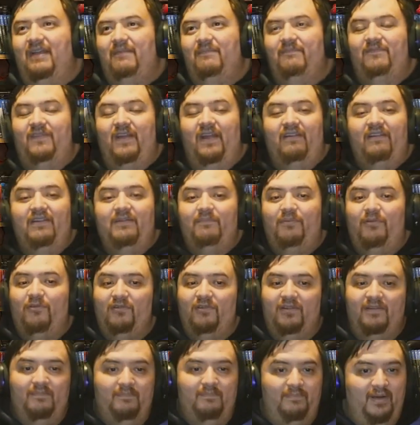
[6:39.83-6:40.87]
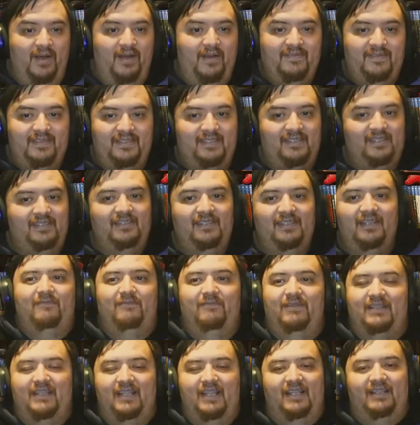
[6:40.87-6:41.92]
and very important buffs
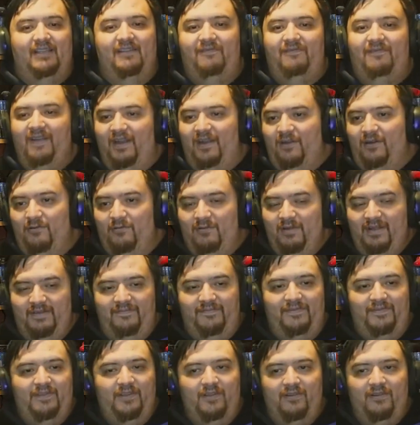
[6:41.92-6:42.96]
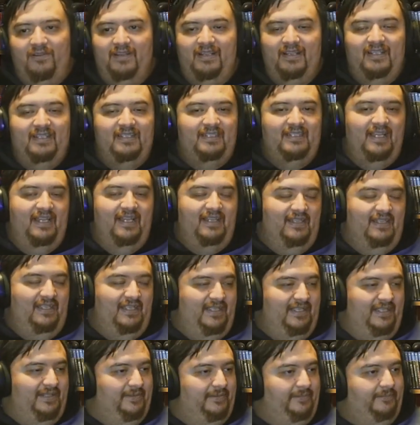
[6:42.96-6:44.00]
with like the Feral Wind Furies and
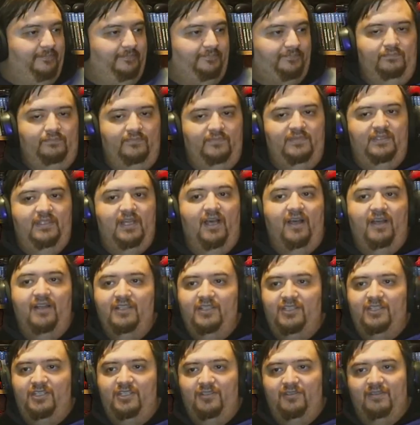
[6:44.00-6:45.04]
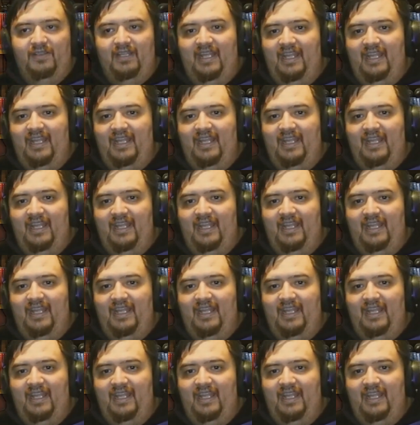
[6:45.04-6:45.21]
the the Hunter